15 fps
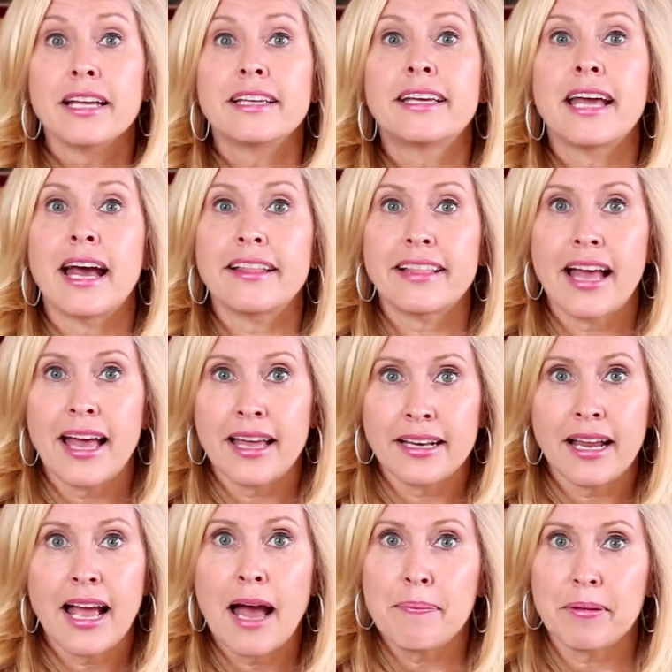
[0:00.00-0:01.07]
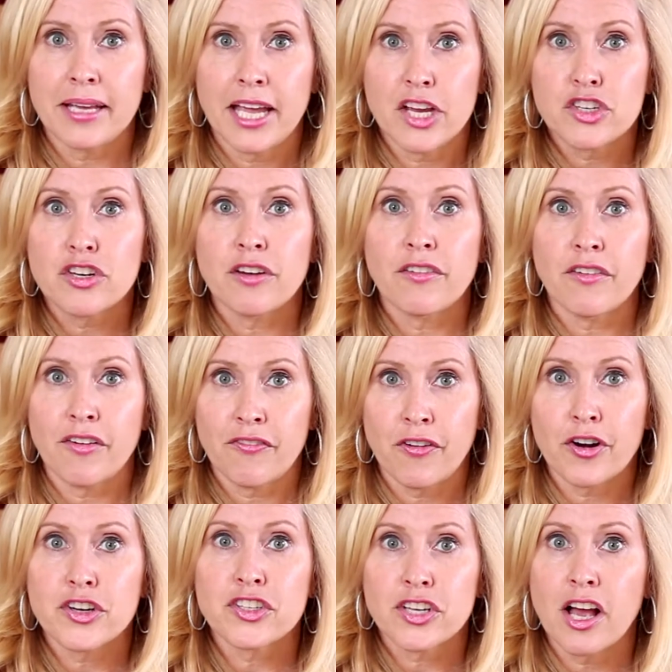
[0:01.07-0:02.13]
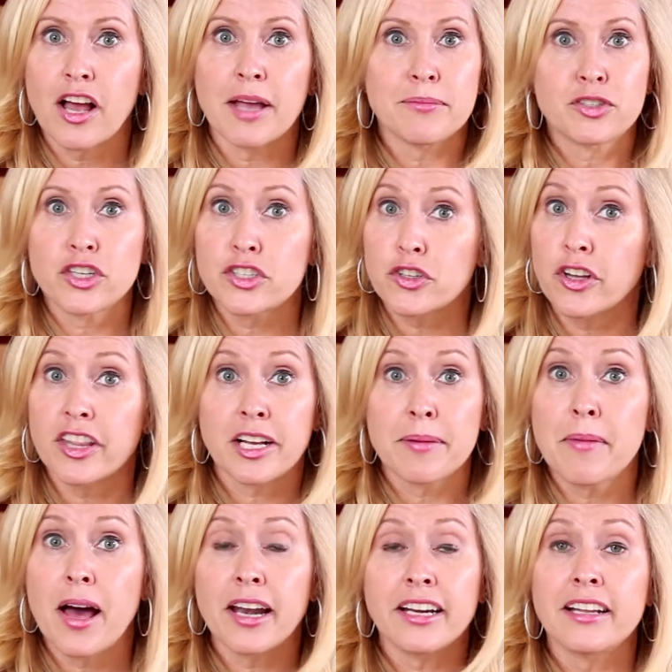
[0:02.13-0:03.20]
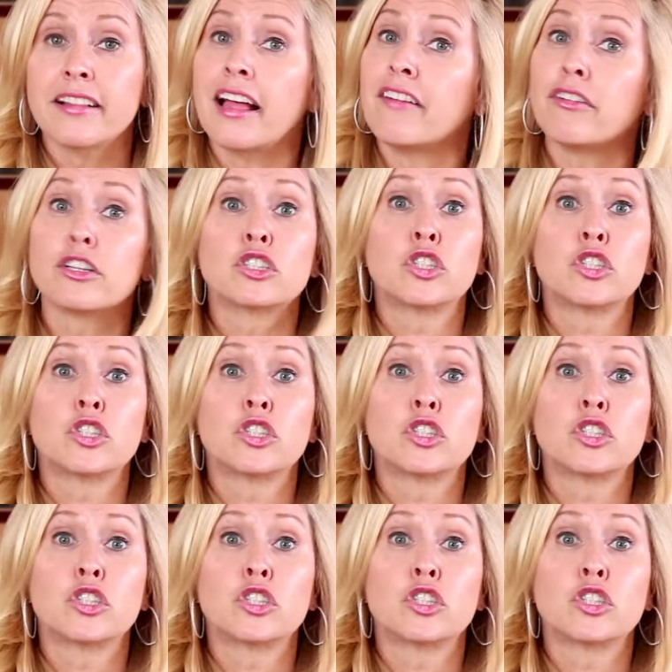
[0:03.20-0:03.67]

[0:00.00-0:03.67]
get that application first time just on the commodity level,